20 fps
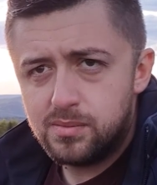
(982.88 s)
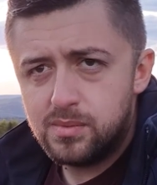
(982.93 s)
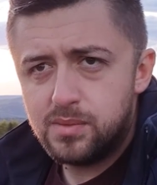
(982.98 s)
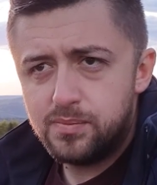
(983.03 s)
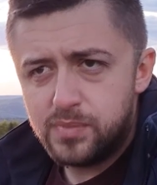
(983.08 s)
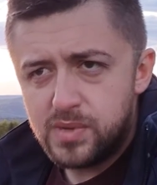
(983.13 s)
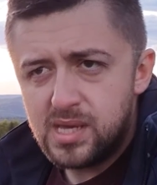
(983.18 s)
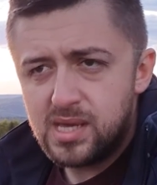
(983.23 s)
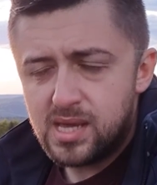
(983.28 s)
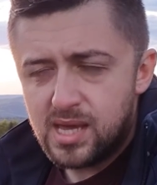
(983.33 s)

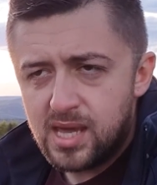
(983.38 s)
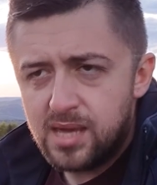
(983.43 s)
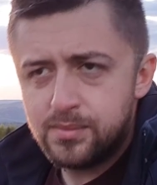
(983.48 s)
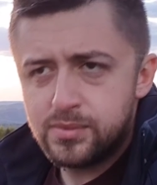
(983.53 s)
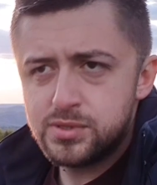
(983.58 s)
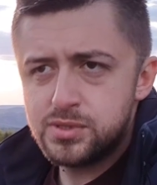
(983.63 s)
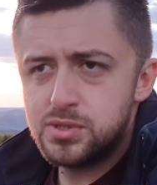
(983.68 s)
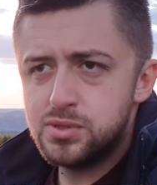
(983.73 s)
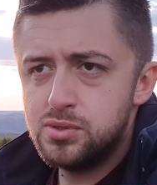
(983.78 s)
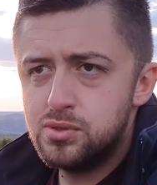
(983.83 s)
being
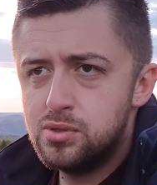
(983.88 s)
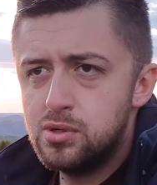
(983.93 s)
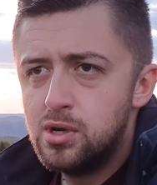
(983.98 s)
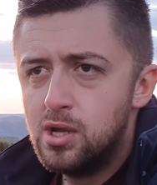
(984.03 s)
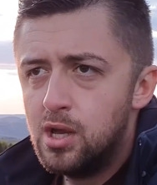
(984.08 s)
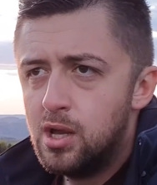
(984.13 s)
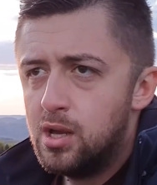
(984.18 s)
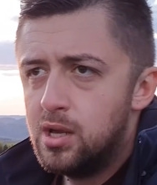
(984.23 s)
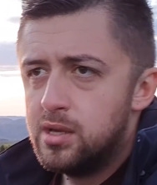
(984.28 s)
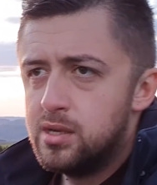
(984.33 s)
able to
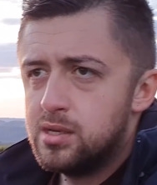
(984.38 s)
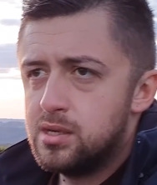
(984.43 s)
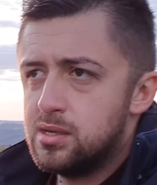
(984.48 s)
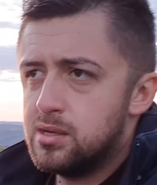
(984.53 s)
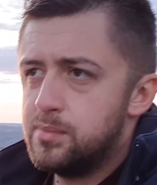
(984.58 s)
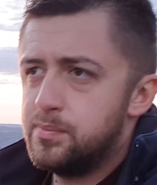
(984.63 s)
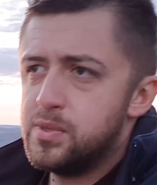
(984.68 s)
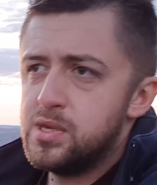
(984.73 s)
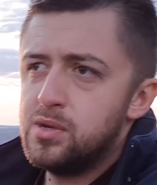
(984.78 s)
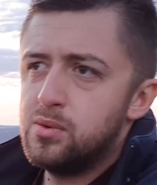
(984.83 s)

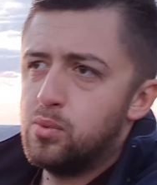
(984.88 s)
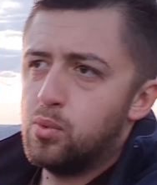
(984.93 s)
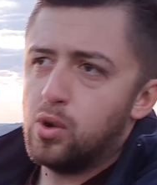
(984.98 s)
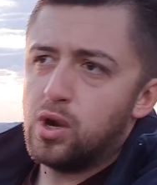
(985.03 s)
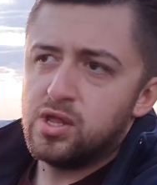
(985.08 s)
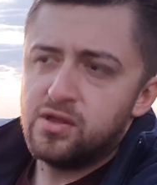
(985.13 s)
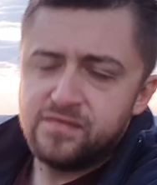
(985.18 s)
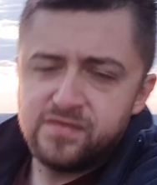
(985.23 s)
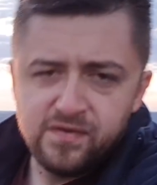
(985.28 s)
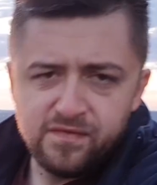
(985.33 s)
be
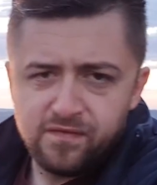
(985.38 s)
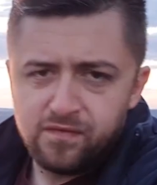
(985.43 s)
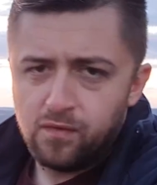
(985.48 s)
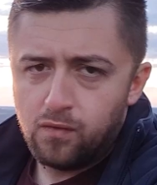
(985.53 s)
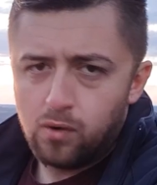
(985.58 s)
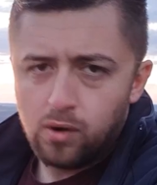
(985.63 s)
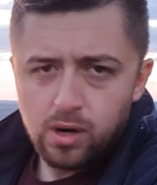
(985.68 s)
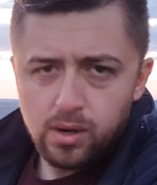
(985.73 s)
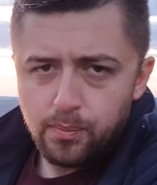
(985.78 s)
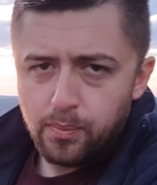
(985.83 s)
one of the
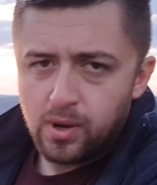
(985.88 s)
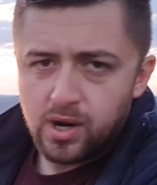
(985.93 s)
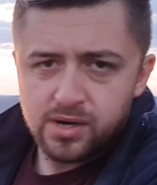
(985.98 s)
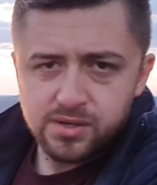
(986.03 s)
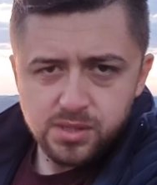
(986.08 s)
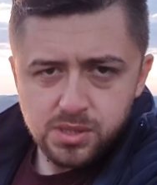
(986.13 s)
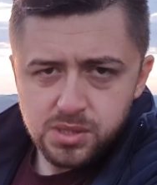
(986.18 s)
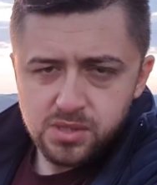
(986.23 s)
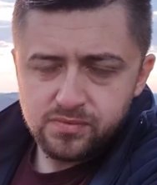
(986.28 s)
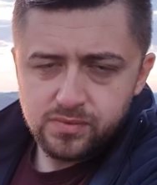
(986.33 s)
4
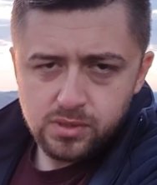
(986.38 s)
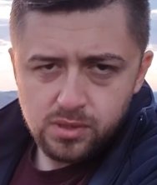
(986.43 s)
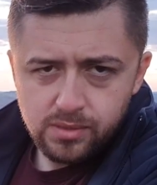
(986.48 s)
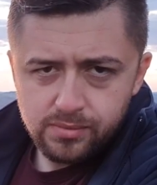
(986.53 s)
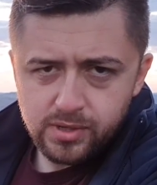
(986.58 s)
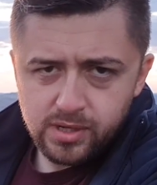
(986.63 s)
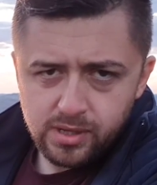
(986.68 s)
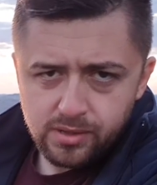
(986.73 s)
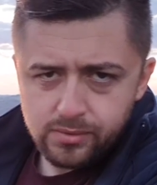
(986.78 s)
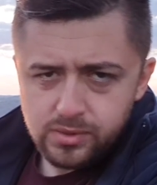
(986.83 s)
partners of the
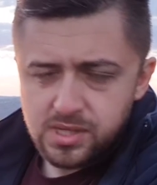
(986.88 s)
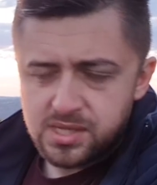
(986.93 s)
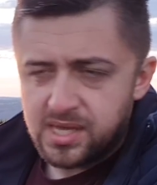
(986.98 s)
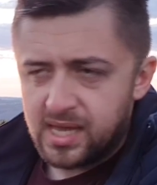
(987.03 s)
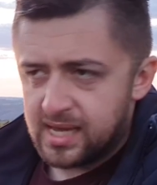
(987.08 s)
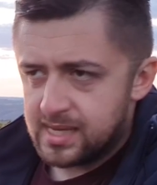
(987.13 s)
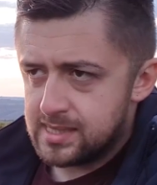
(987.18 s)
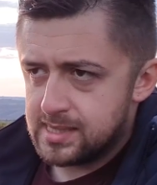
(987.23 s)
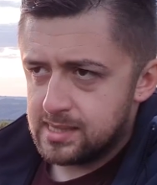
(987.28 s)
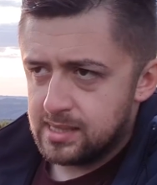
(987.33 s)
Nürburgring with a
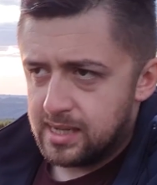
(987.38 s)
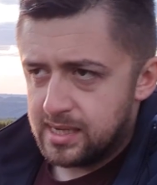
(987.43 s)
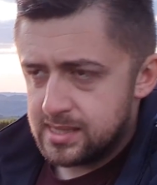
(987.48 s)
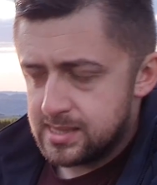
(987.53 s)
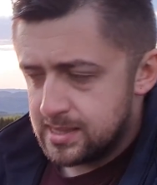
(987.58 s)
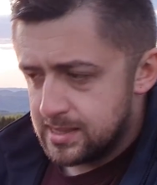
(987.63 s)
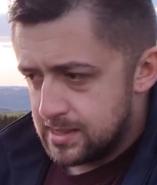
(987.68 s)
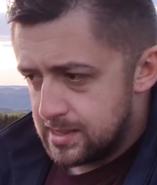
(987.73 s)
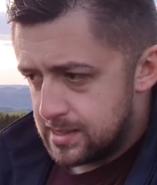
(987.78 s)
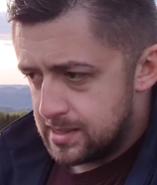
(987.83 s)
taxi
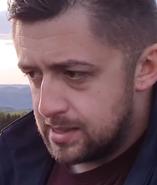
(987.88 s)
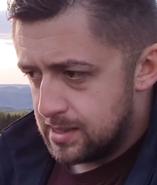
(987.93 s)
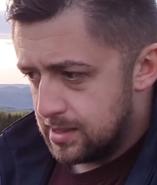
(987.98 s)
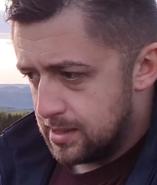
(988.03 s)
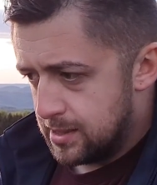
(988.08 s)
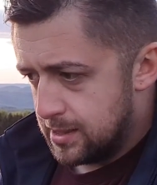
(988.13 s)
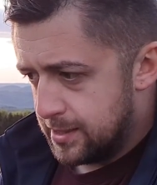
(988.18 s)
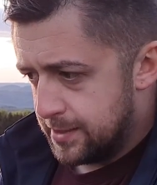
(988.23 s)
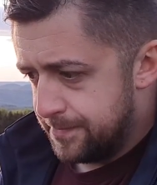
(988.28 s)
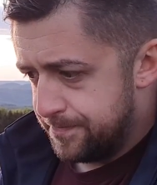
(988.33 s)
license.
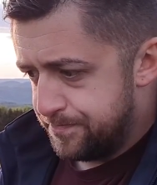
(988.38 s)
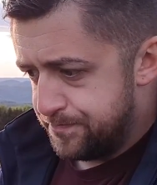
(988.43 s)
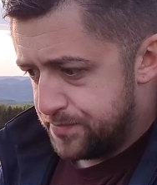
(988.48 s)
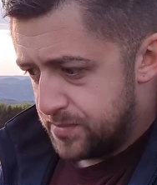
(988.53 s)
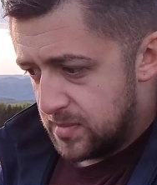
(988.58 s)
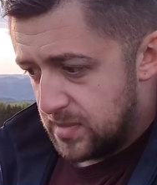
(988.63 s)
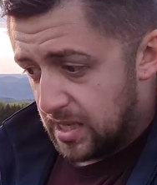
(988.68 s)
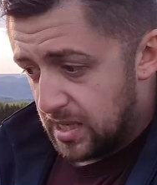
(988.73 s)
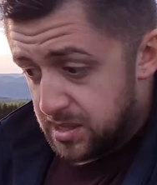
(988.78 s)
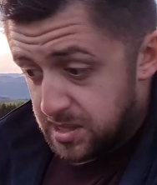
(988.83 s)

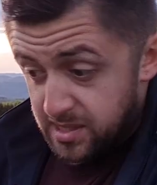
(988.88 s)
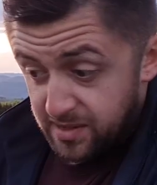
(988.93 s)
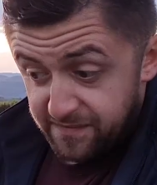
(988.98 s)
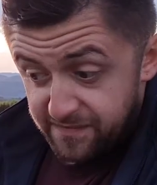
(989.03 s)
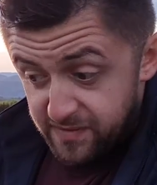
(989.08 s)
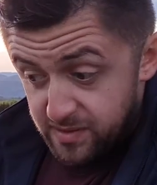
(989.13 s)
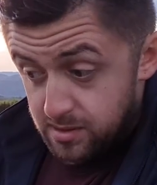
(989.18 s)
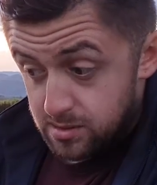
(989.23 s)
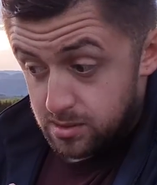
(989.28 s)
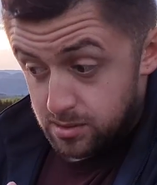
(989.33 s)
That's
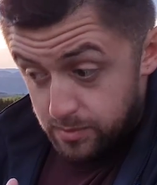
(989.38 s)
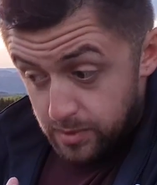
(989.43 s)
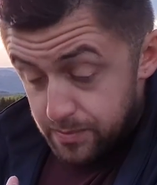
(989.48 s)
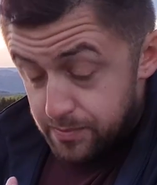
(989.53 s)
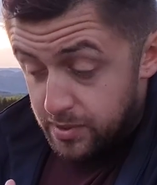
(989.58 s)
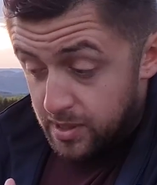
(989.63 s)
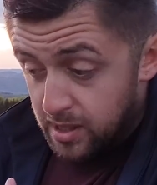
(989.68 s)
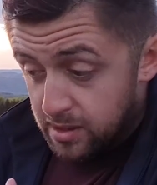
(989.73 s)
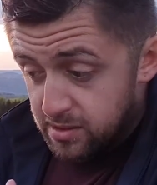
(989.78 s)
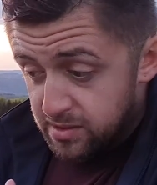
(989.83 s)
something to be
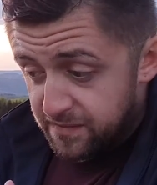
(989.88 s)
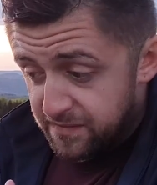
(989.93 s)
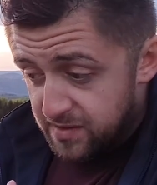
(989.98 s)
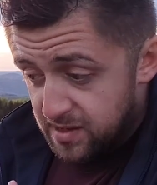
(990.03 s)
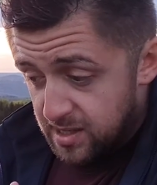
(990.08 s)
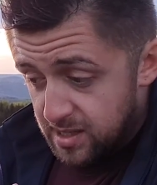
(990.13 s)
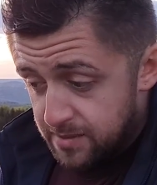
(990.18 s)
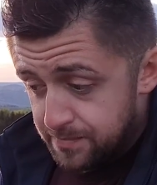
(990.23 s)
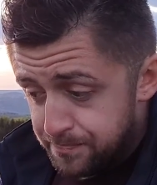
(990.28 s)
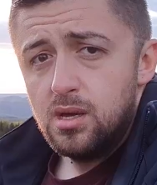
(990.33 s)
proud of
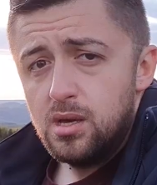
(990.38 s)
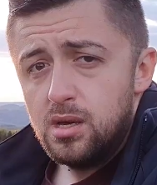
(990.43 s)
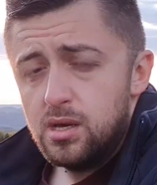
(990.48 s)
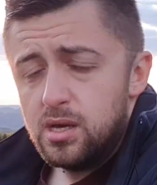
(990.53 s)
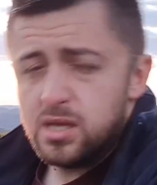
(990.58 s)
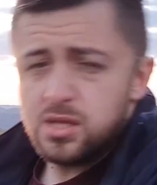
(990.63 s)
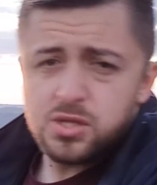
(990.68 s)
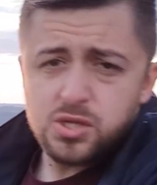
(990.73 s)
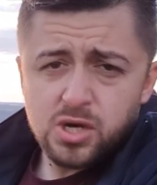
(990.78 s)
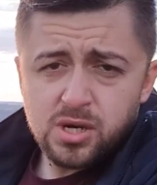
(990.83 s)
again.
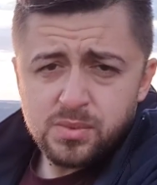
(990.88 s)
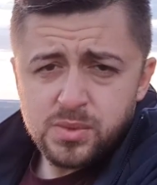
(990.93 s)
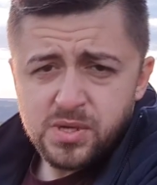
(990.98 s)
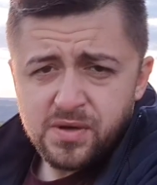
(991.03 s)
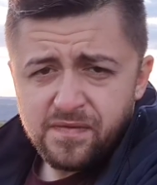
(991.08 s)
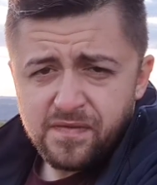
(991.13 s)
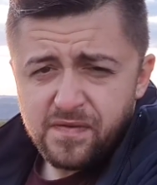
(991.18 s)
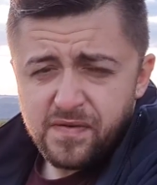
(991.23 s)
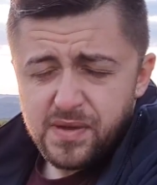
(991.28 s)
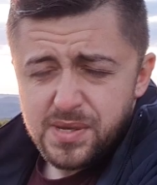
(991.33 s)
In terms
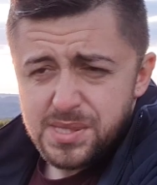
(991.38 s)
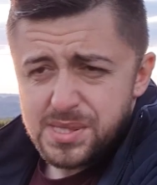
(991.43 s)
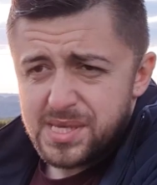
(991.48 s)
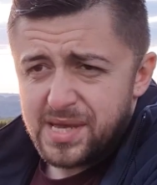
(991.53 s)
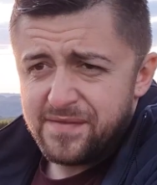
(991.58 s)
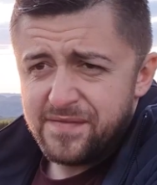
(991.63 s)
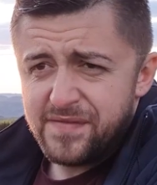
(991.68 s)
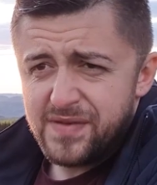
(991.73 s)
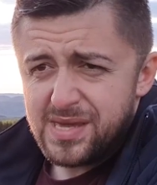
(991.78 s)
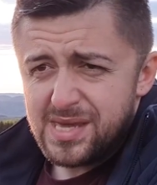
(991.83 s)
of
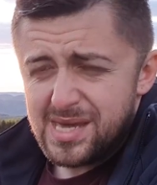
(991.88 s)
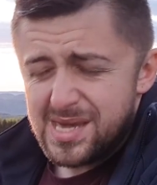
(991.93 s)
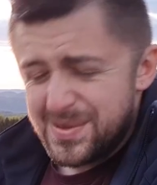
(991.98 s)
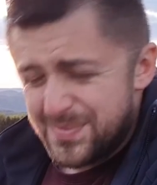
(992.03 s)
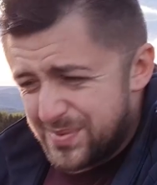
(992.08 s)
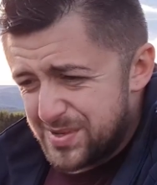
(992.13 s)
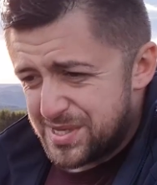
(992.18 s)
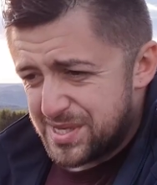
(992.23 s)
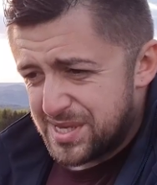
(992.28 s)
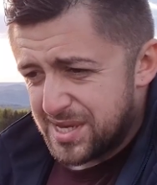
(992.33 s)
something in
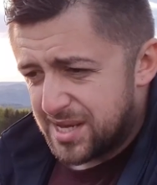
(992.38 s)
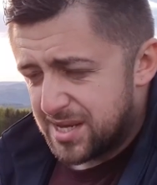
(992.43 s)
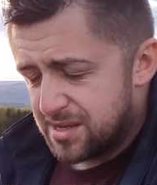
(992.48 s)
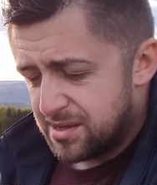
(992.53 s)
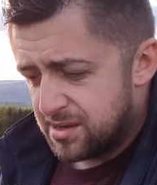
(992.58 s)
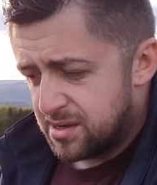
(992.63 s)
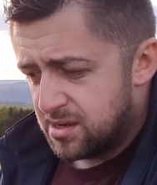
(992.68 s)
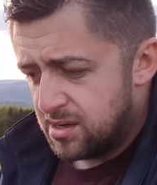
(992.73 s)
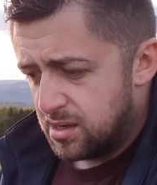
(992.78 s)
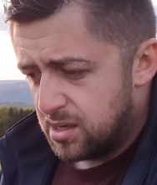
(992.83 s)

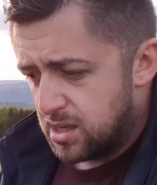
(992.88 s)
particular,